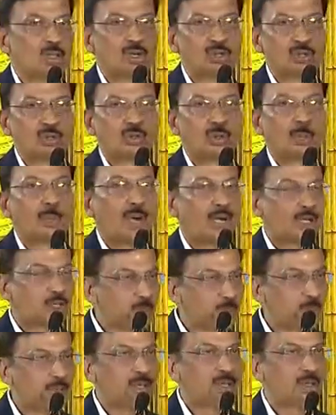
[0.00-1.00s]
also
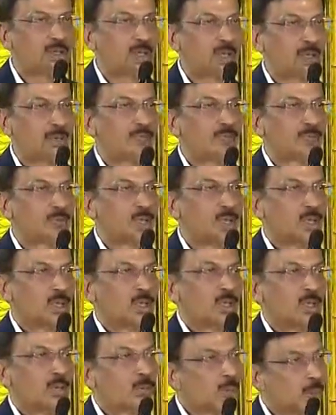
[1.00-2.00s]
participated there,
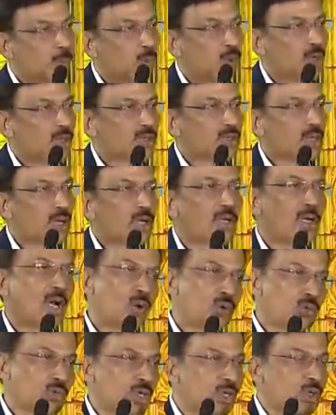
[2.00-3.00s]
from Odisha and
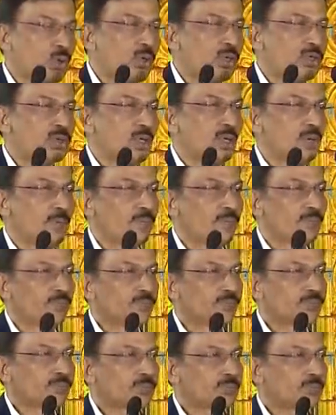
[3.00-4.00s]
outside Odisha.
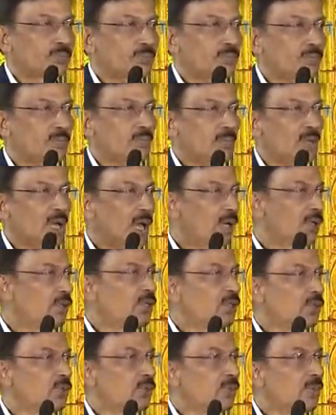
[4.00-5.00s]
And
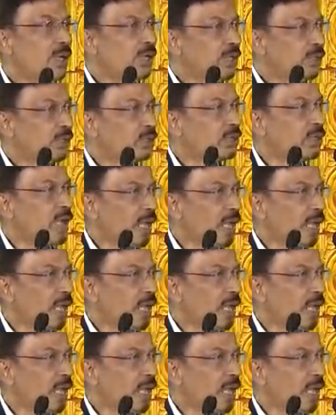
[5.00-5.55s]
this we made it as an